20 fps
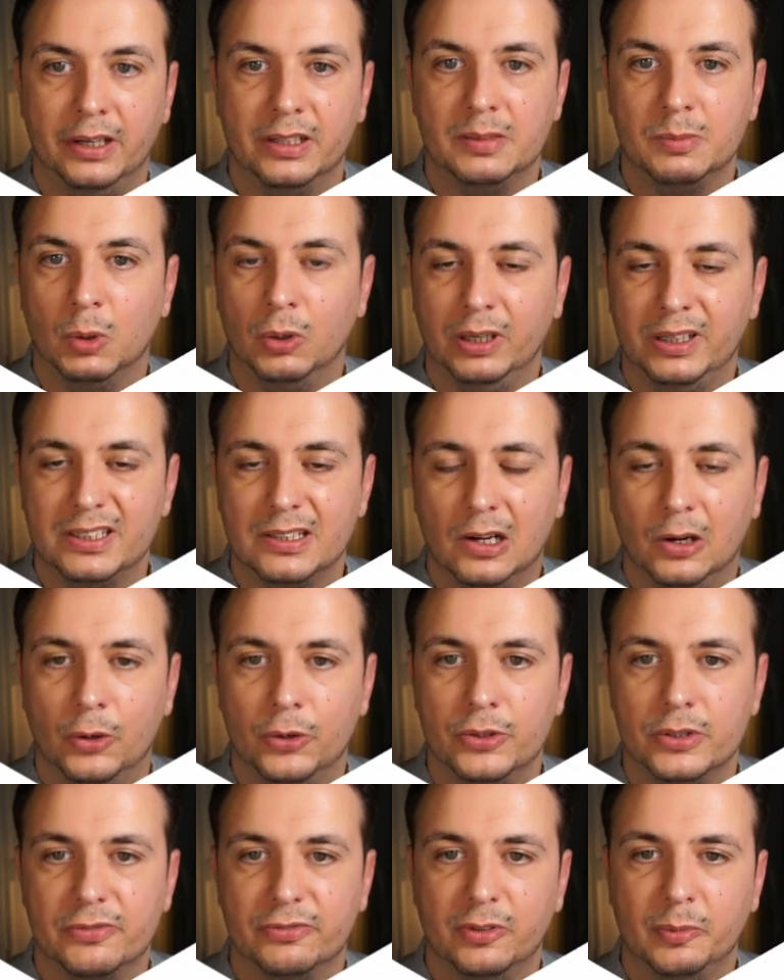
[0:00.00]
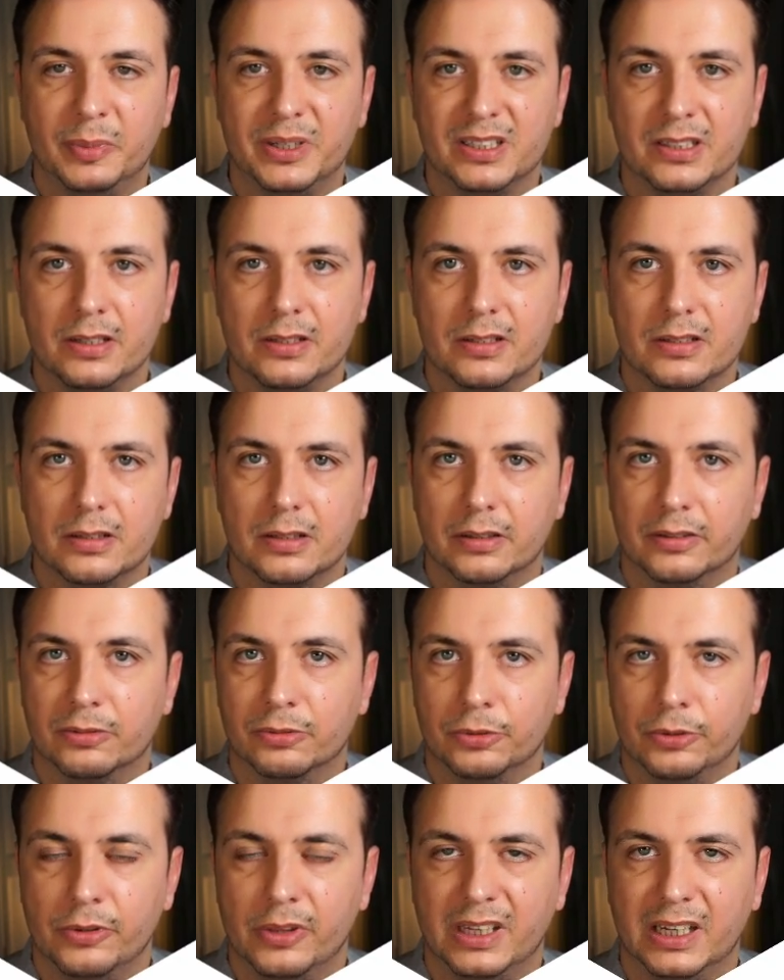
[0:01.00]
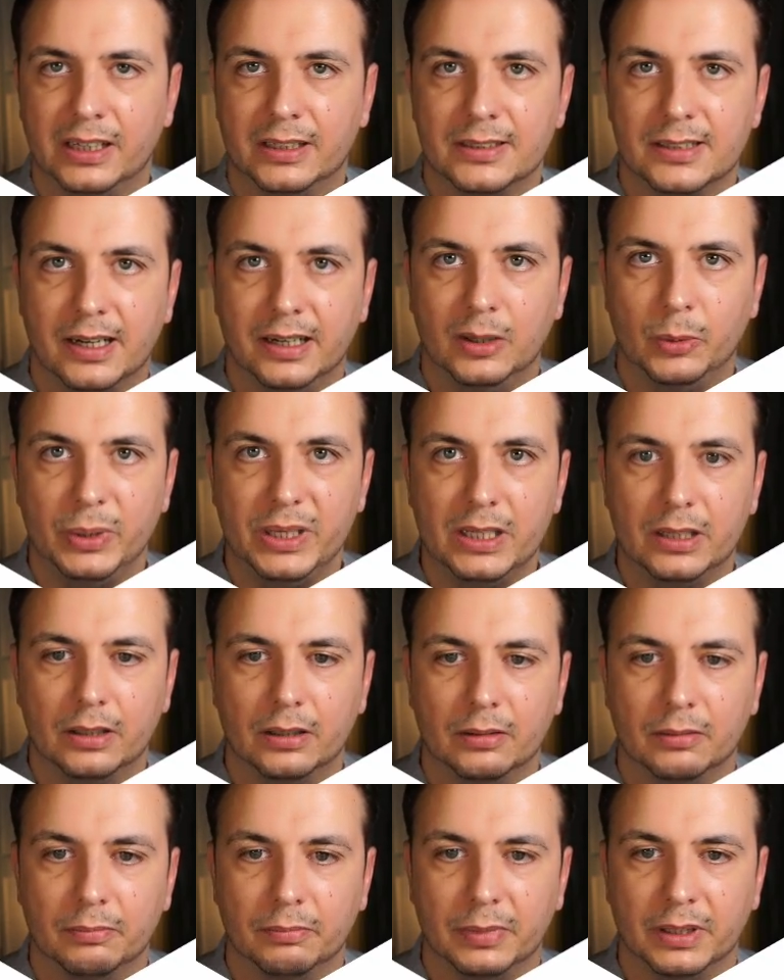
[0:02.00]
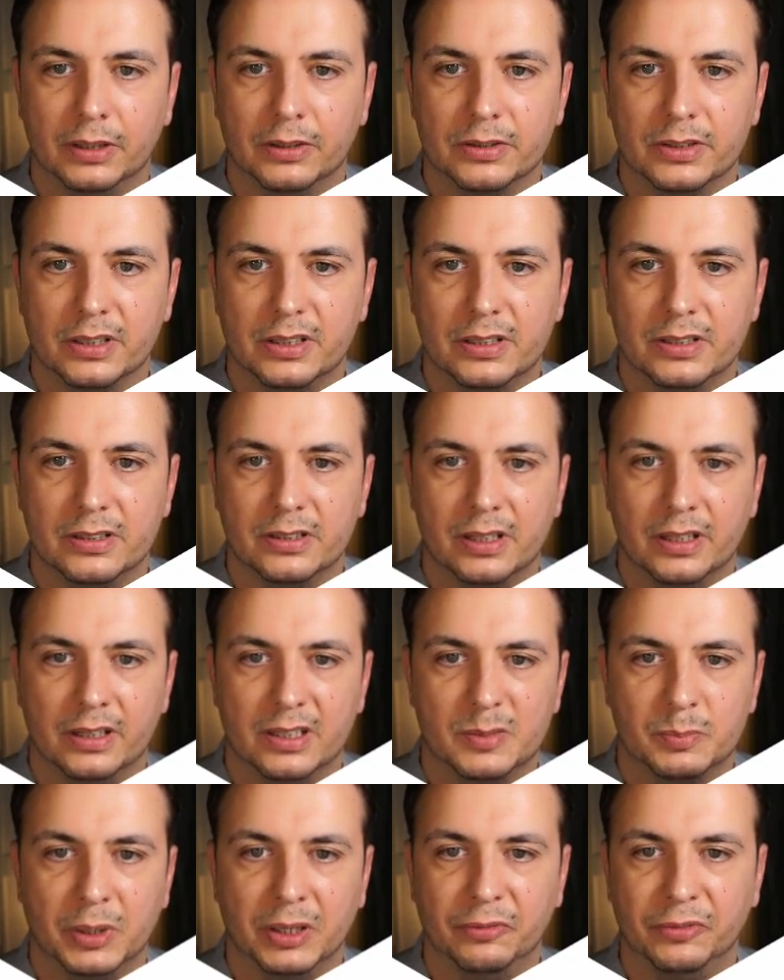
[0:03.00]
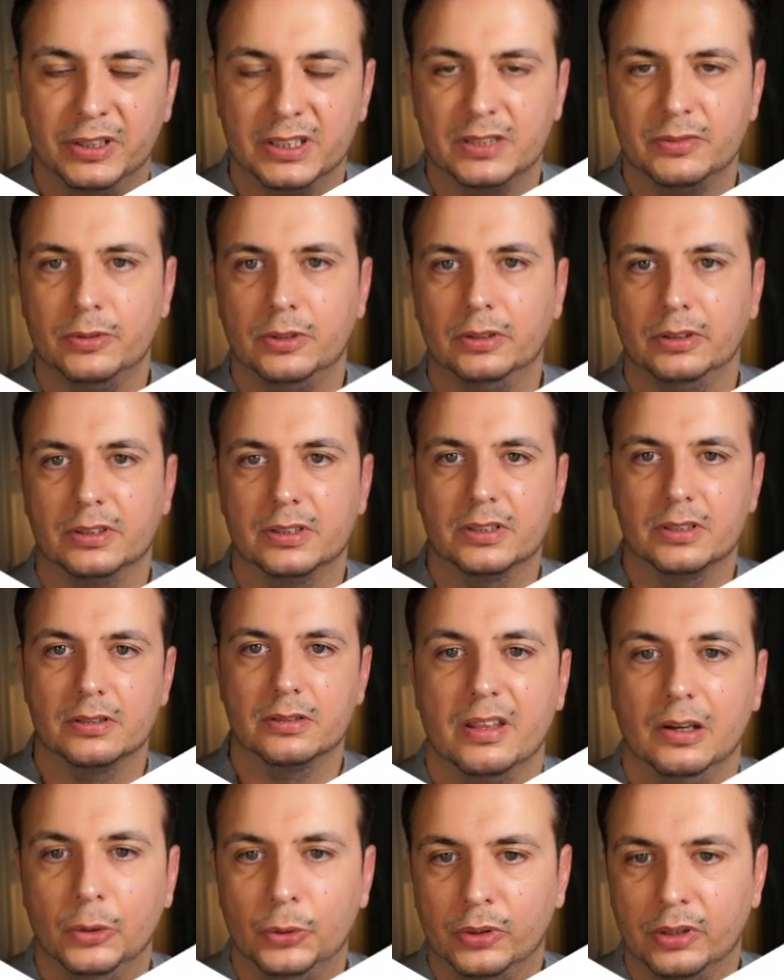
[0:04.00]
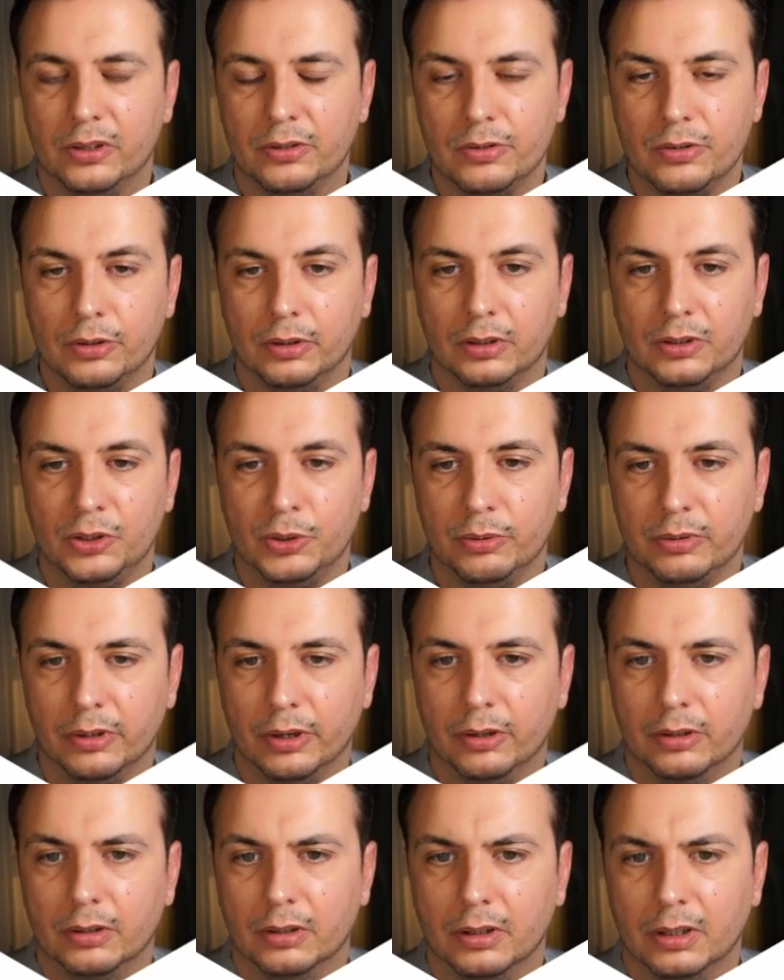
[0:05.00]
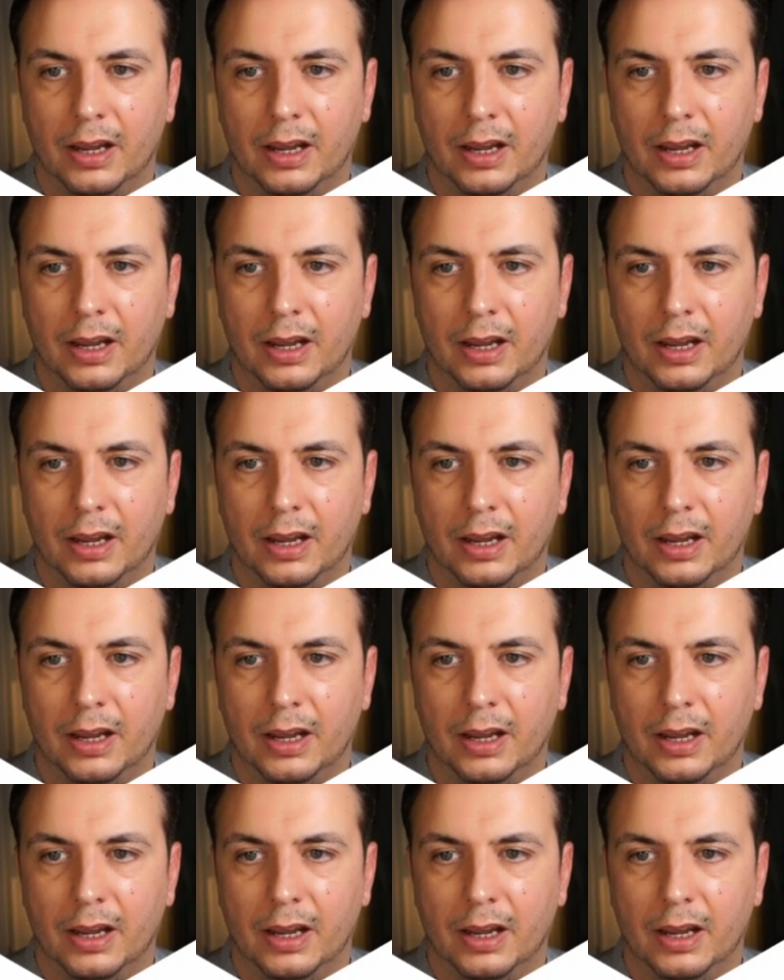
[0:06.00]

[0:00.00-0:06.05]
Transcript: is more or less closed for business through the entire week because it is their Spring Festival. It's the Lunar New Year.